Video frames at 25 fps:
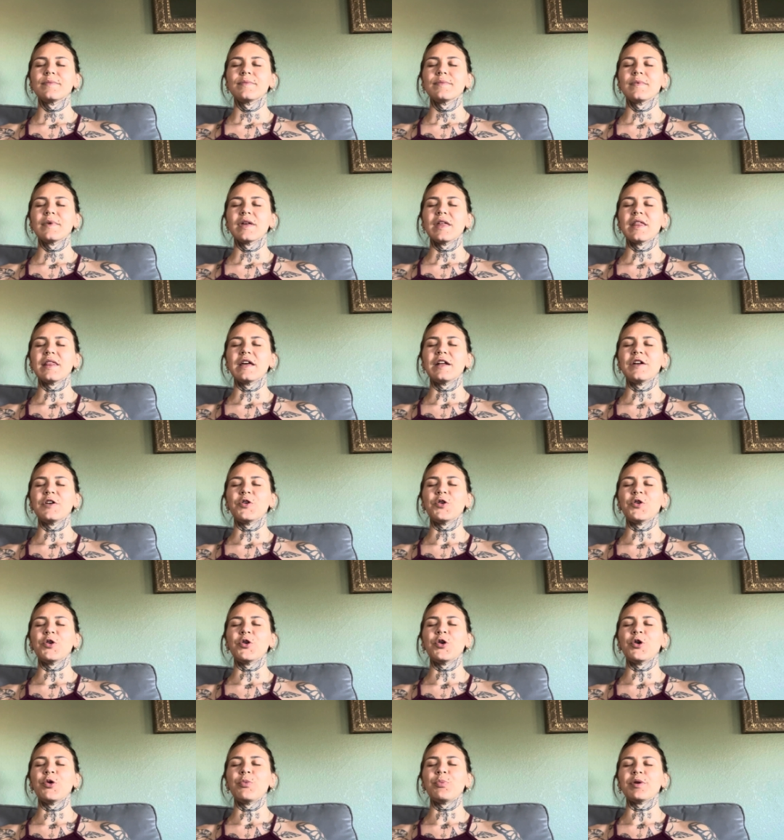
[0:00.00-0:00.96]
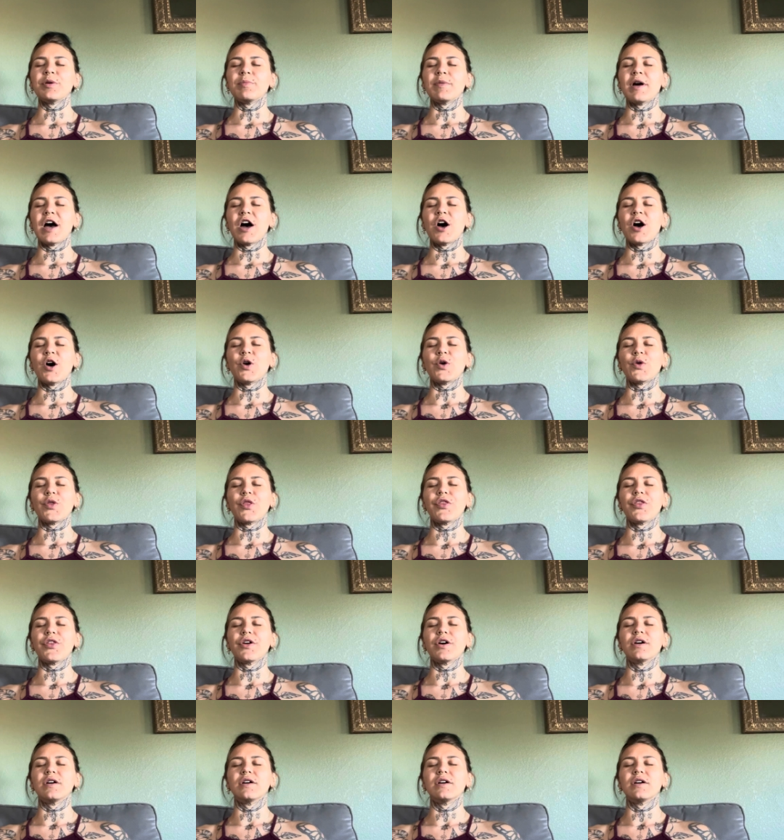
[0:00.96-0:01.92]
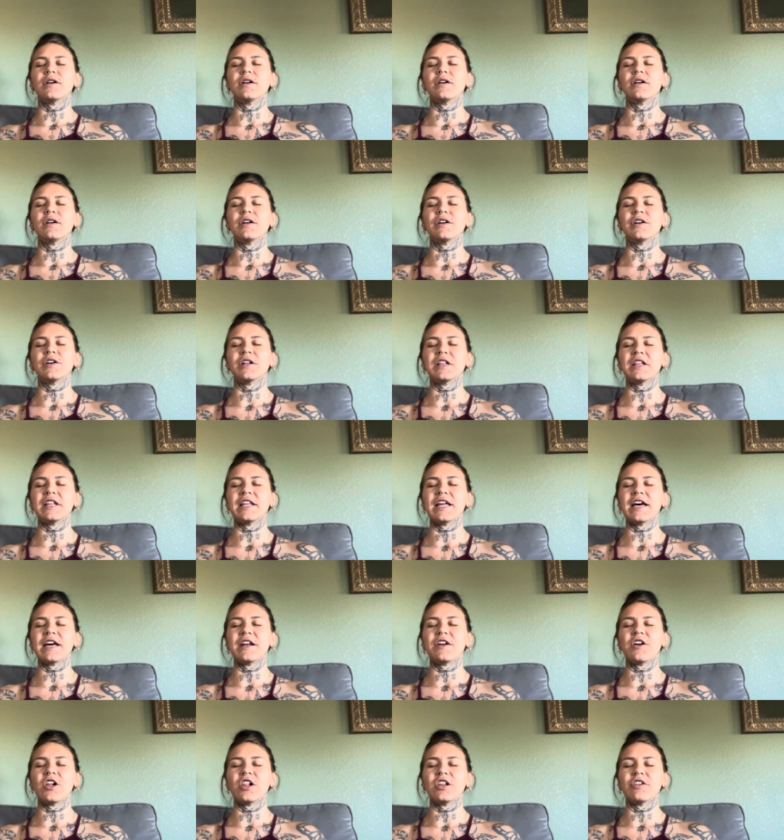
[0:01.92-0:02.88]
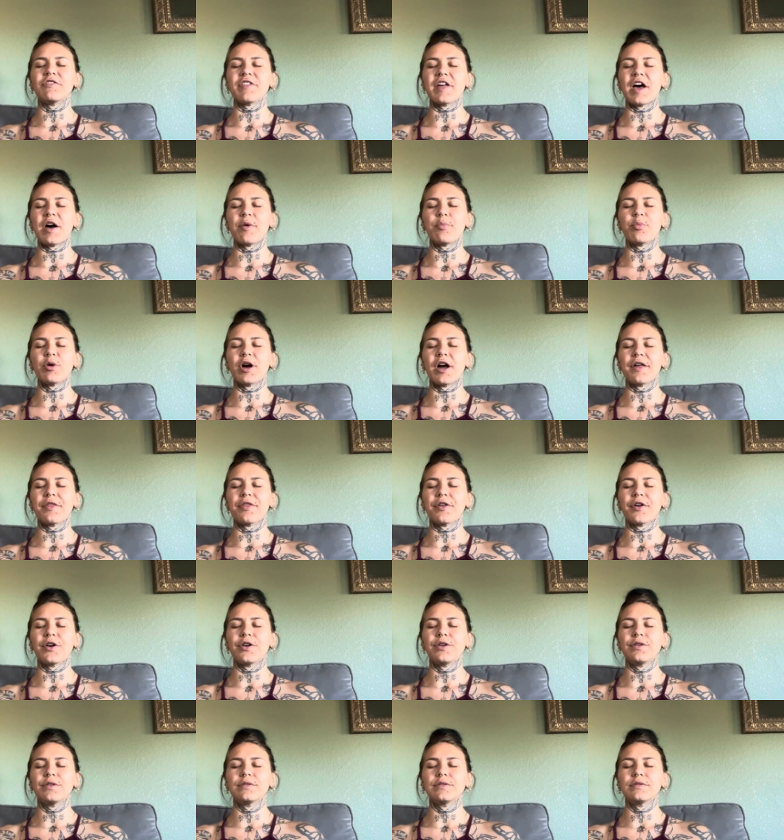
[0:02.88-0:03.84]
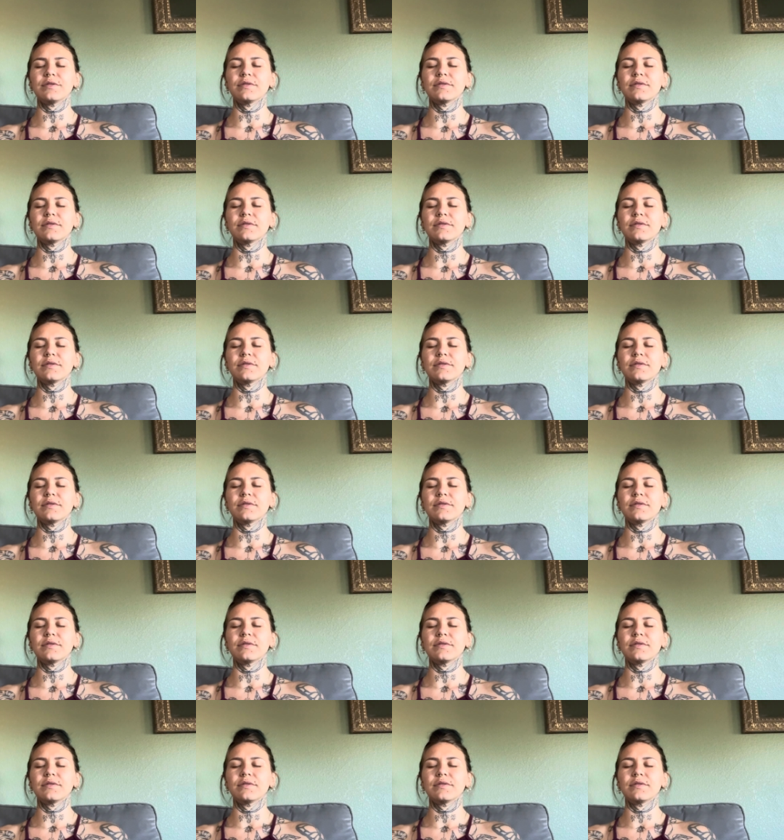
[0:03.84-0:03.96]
And then open mouth, let all of that breath go.